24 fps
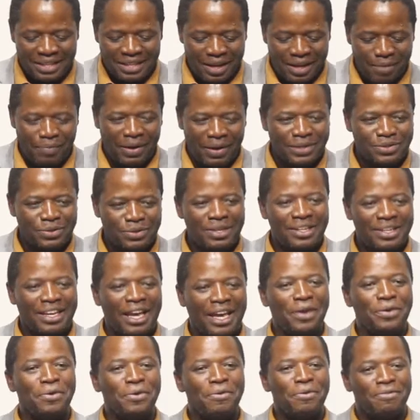say, Person,
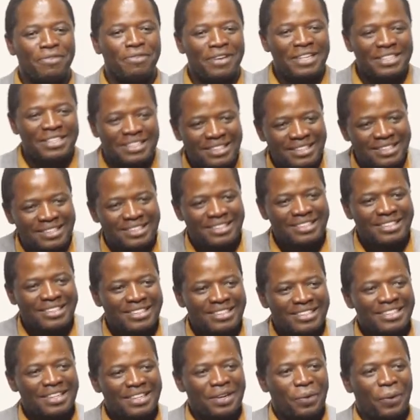can you visit
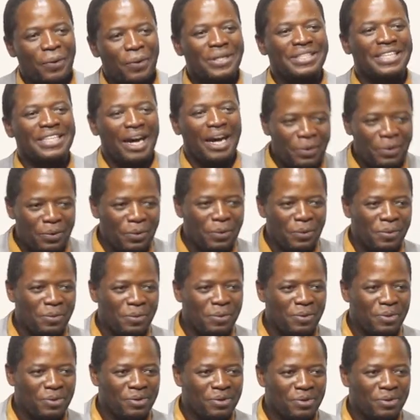
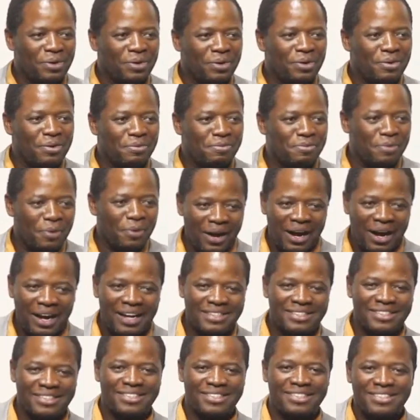Waterloo for
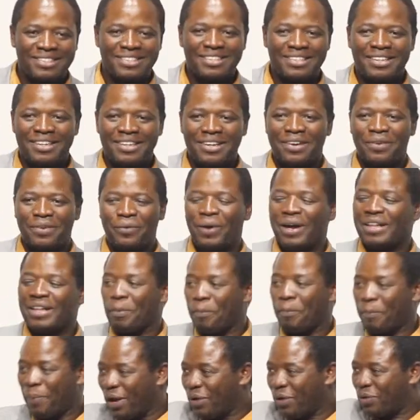us, where
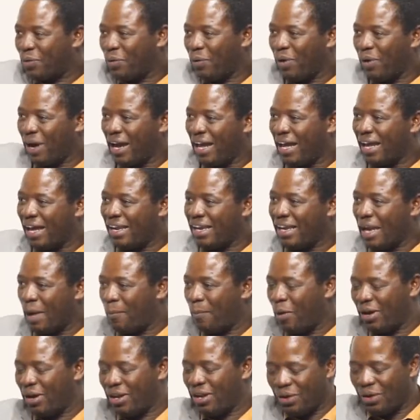the battle where
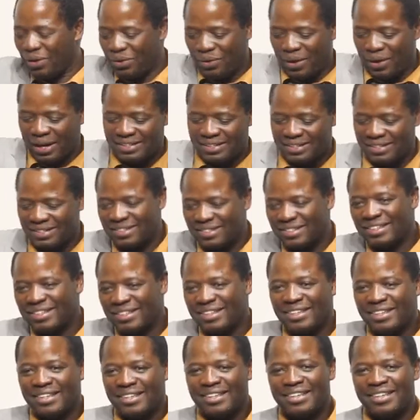Napoleon was,
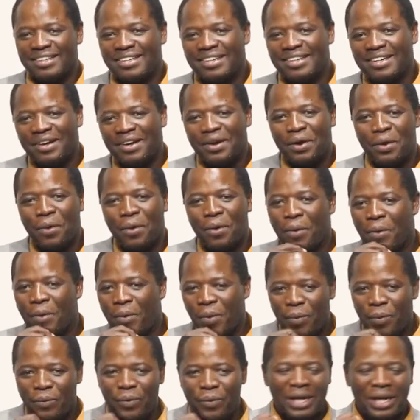
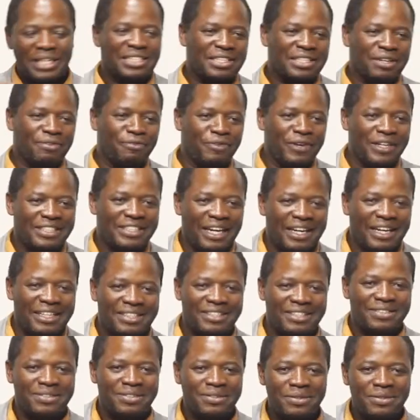was defeated.